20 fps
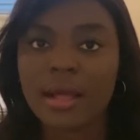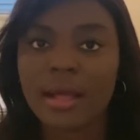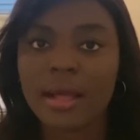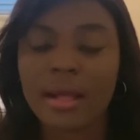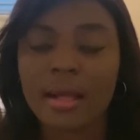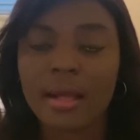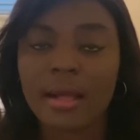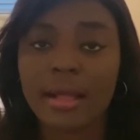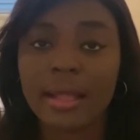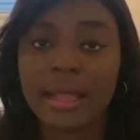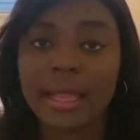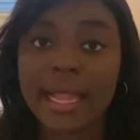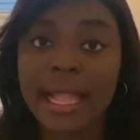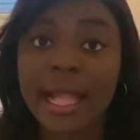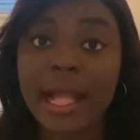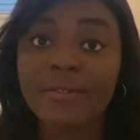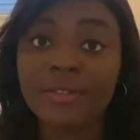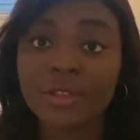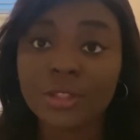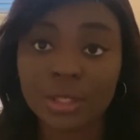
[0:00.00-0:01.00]
I
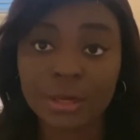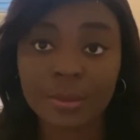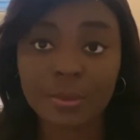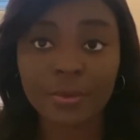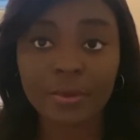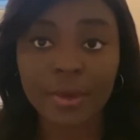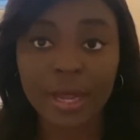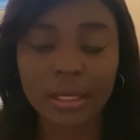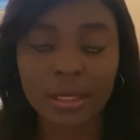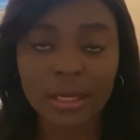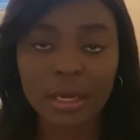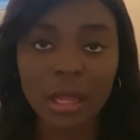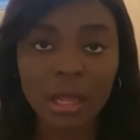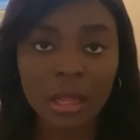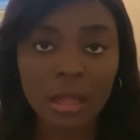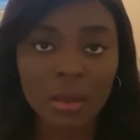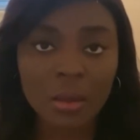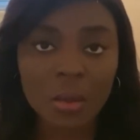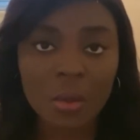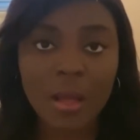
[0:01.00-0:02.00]
have a job right
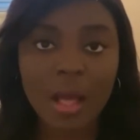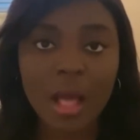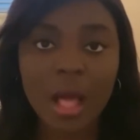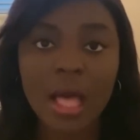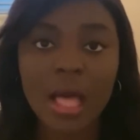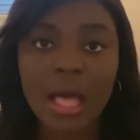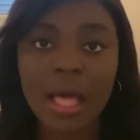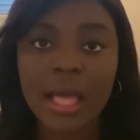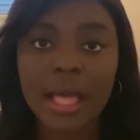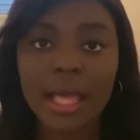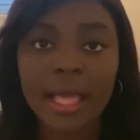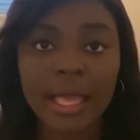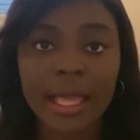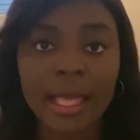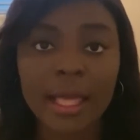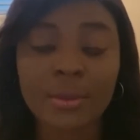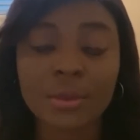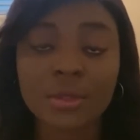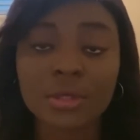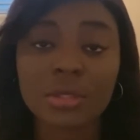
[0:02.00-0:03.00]
now. I
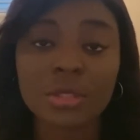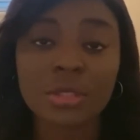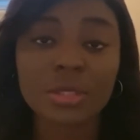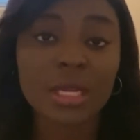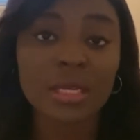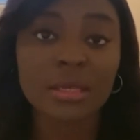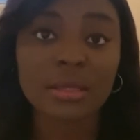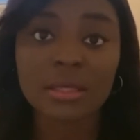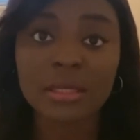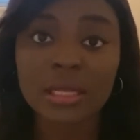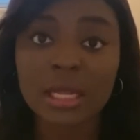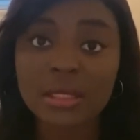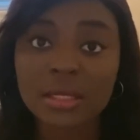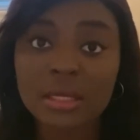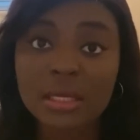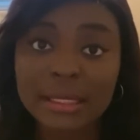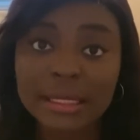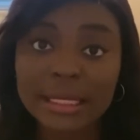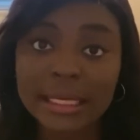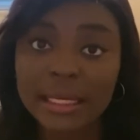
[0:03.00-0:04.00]
am still trying to
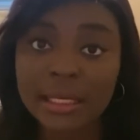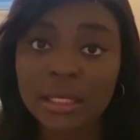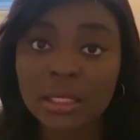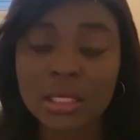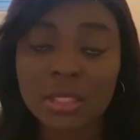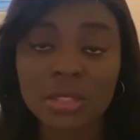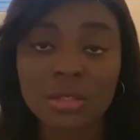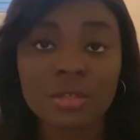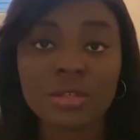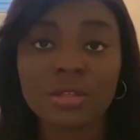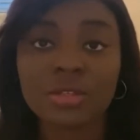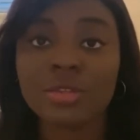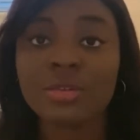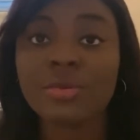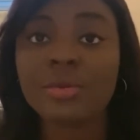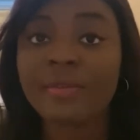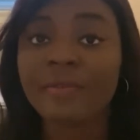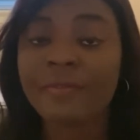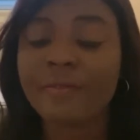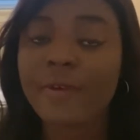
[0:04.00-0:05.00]
settle in into the
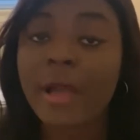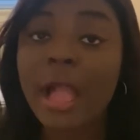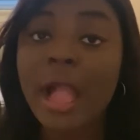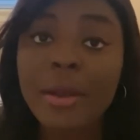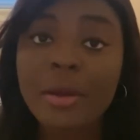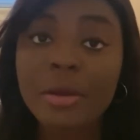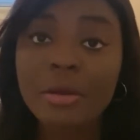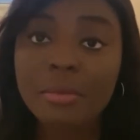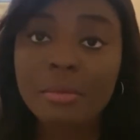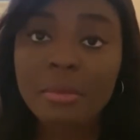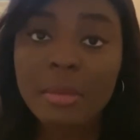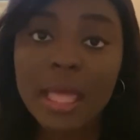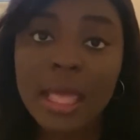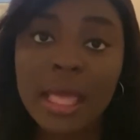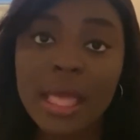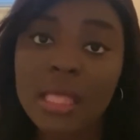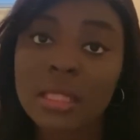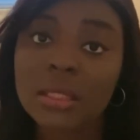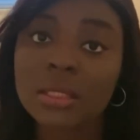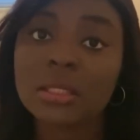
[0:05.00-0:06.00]
new
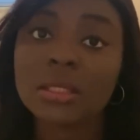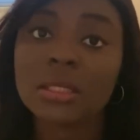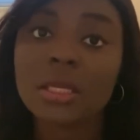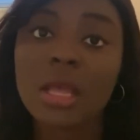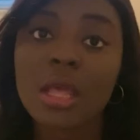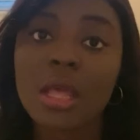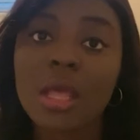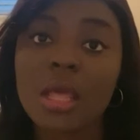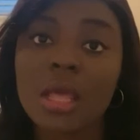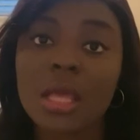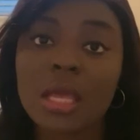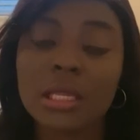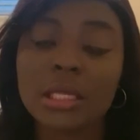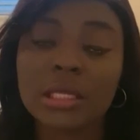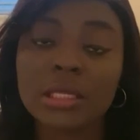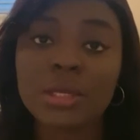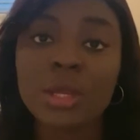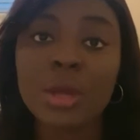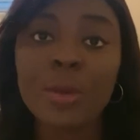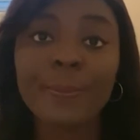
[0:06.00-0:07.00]
environment.
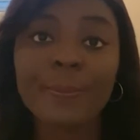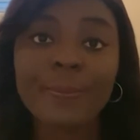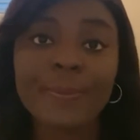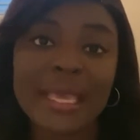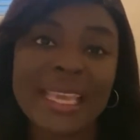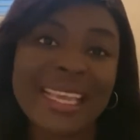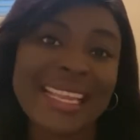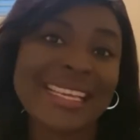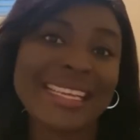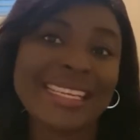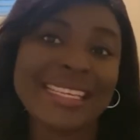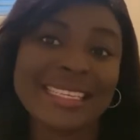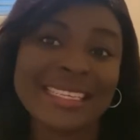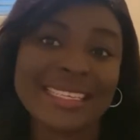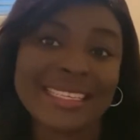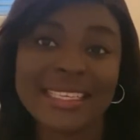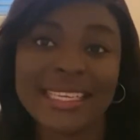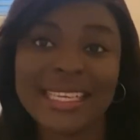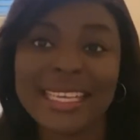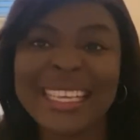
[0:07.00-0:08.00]
It's not been
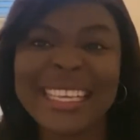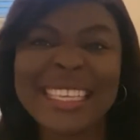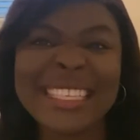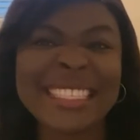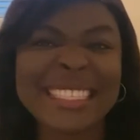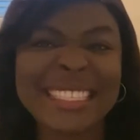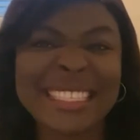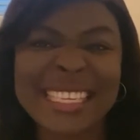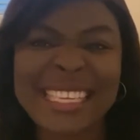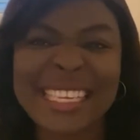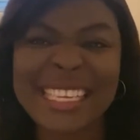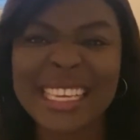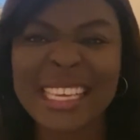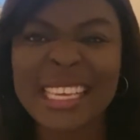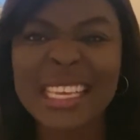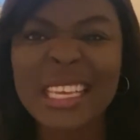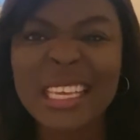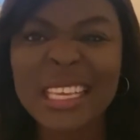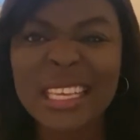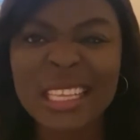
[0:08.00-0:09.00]

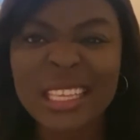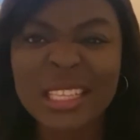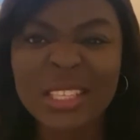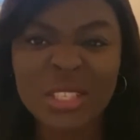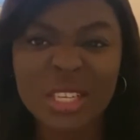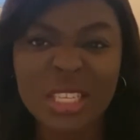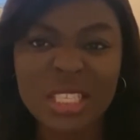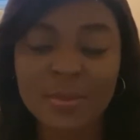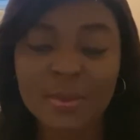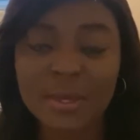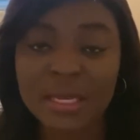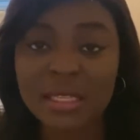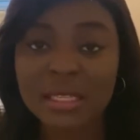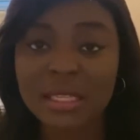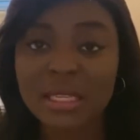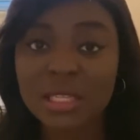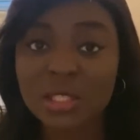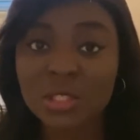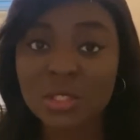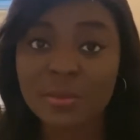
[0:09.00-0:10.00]
easy. It's just been a
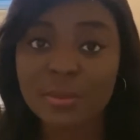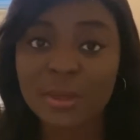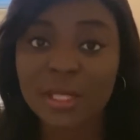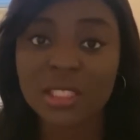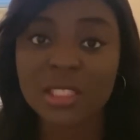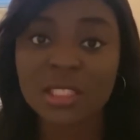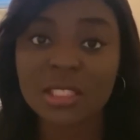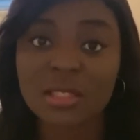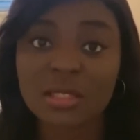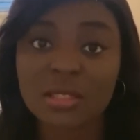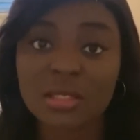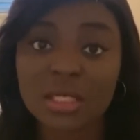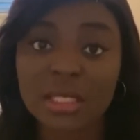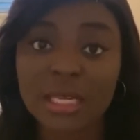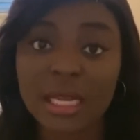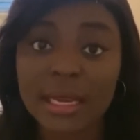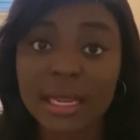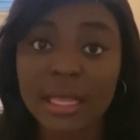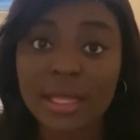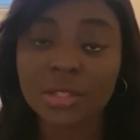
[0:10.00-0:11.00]
little bit
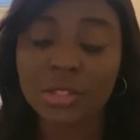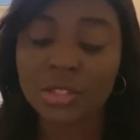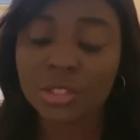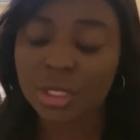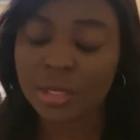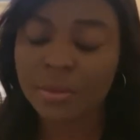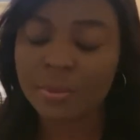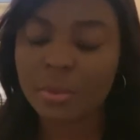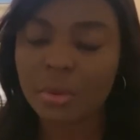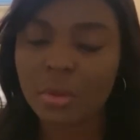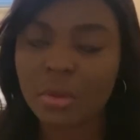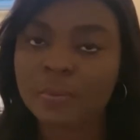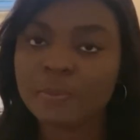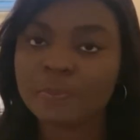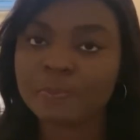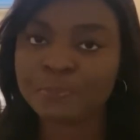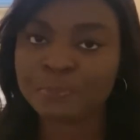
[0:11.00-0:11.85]
challenging, but